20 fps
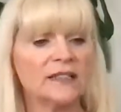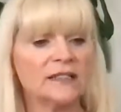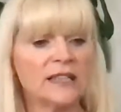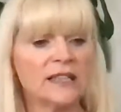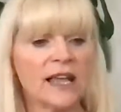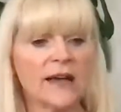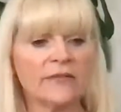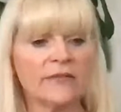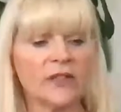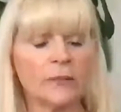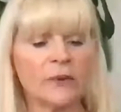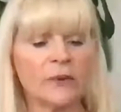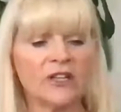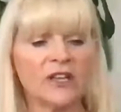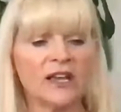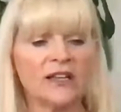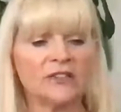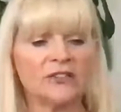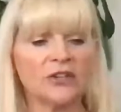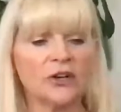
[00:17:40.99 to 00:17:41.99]
does
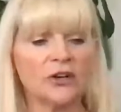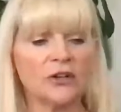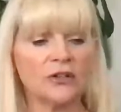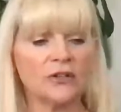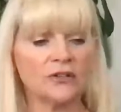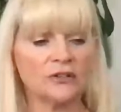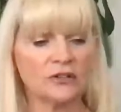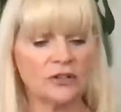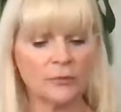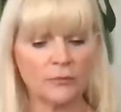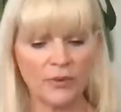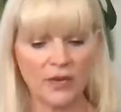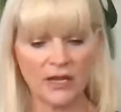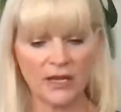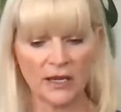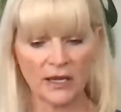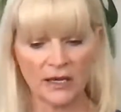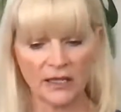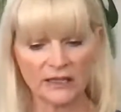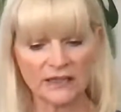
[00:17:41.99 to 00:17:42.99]
have the potential
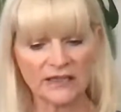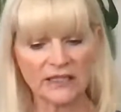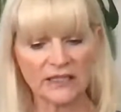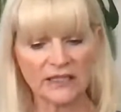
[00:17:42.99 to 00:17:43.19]
to be